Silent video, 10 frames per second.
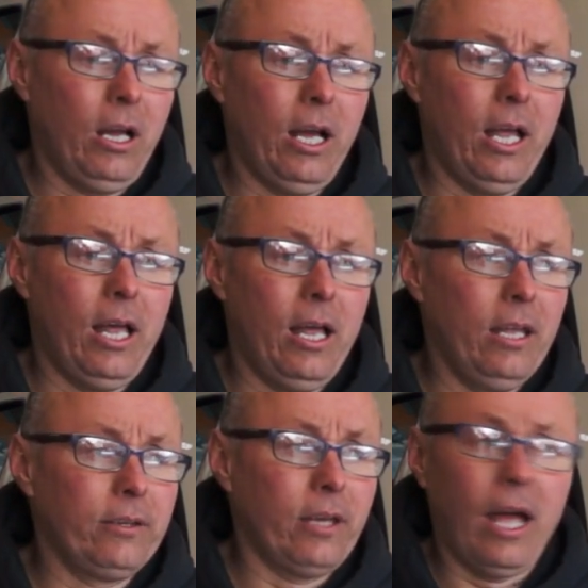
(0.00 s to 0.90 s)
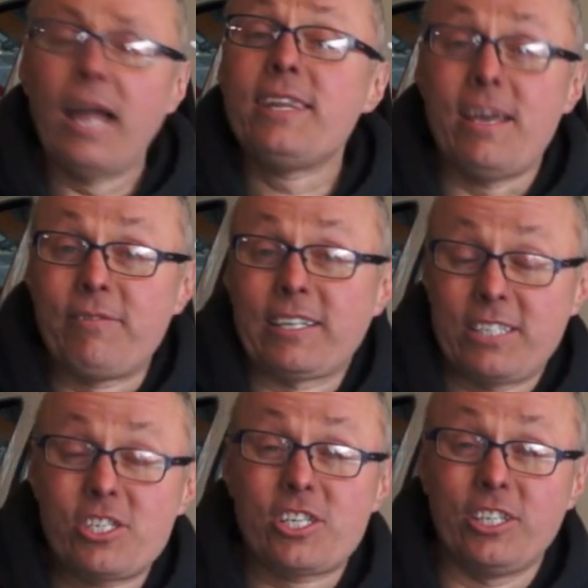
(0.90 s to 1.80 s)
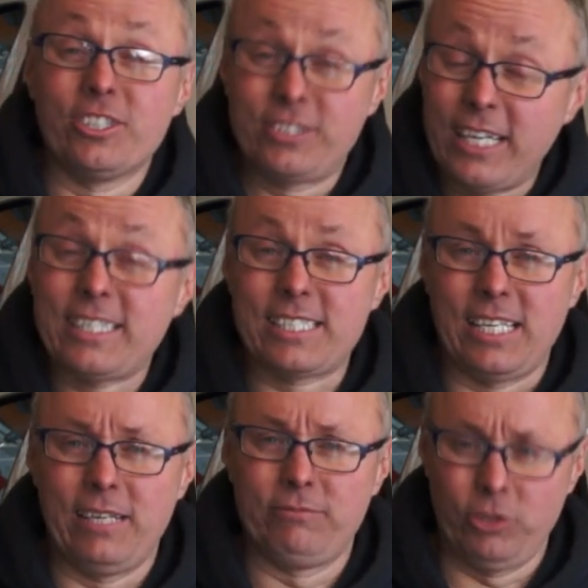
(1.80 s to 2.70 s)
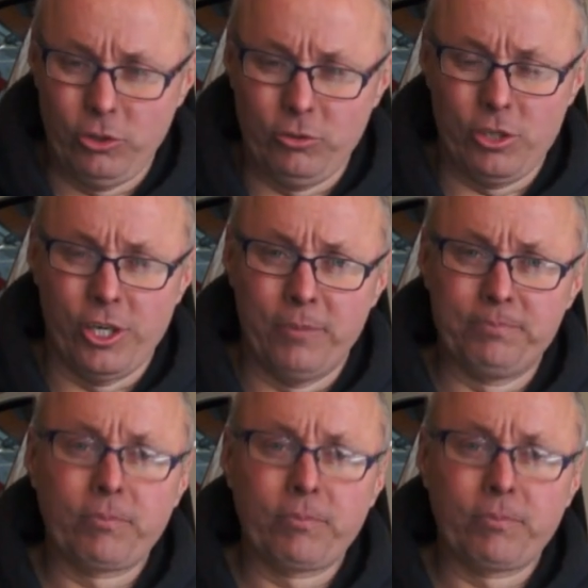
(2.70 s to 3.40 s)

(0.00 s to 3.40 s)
and I never had the skills at the time to do the job.